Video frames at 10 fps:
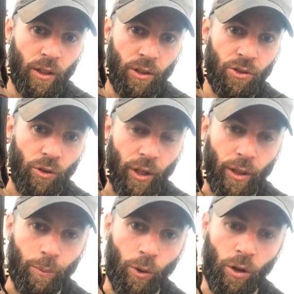So they
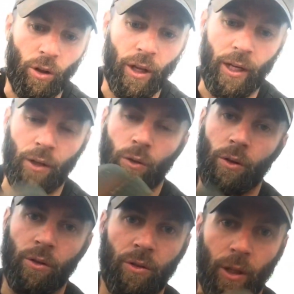can pull all that out,
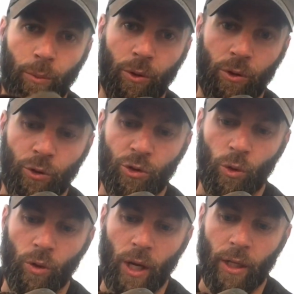they can put a new
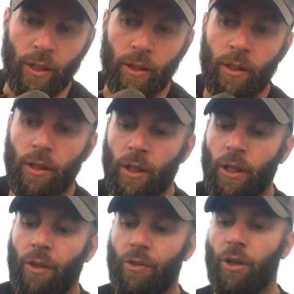sole on it.
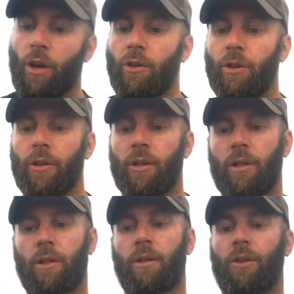The other
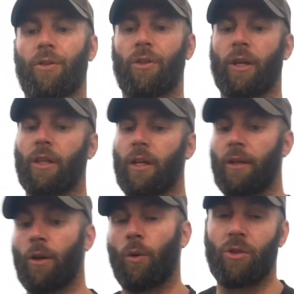thing that I
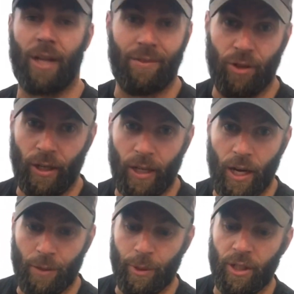noticed after I
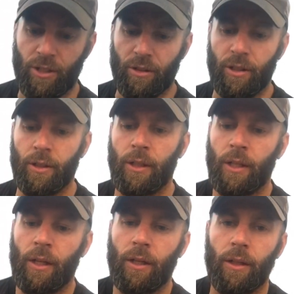got them actually
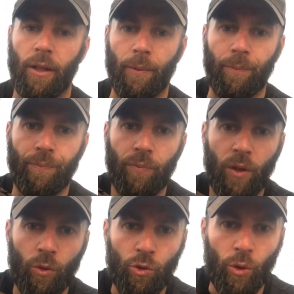
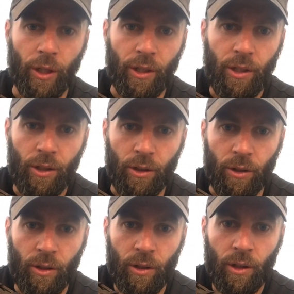was right
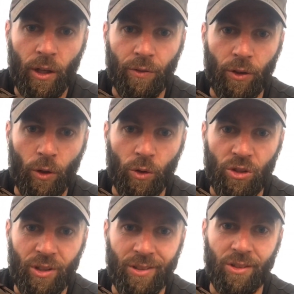here. If you
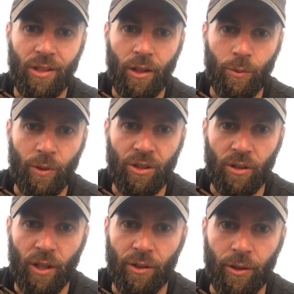notice, that's a solid piece of
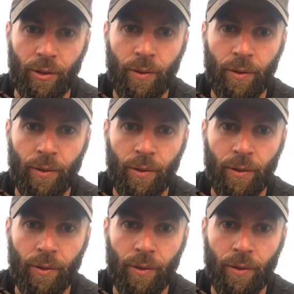leather.